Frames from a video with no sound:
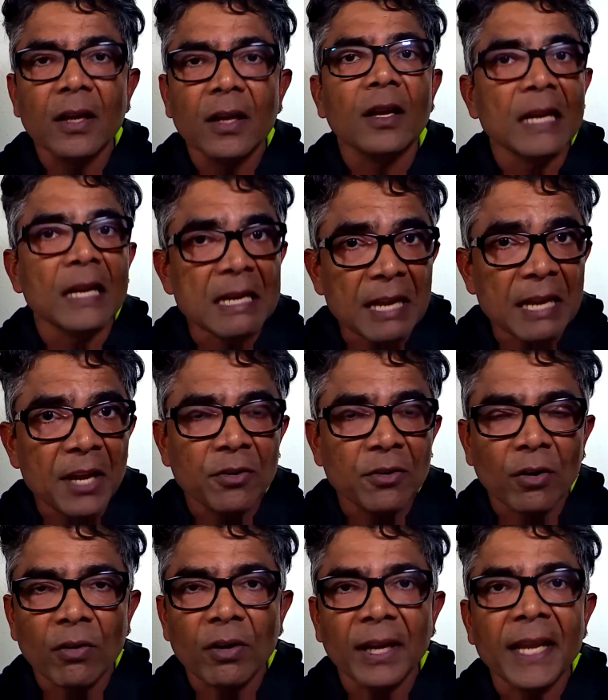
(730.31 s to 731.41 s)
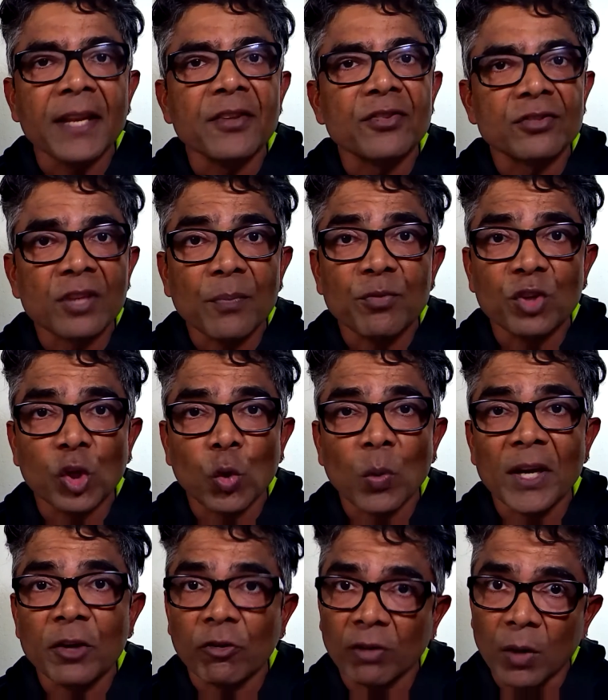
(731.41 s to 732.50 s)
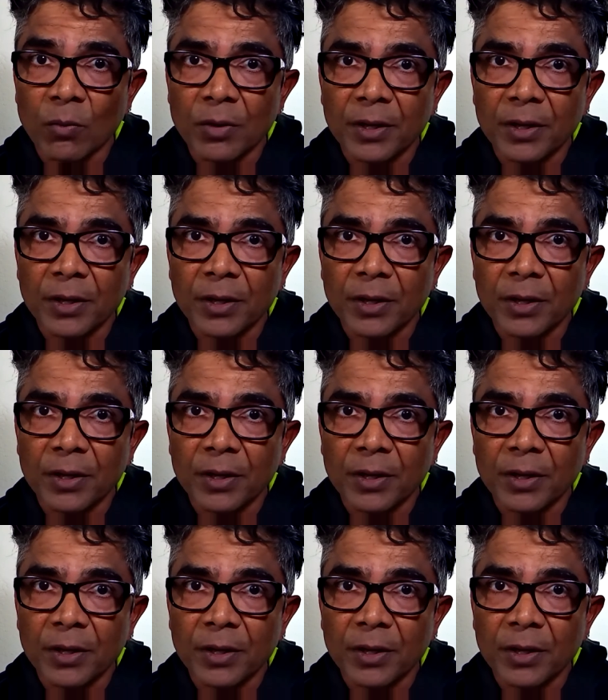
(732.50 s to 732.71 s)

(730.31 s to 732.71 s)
later in subsequent round.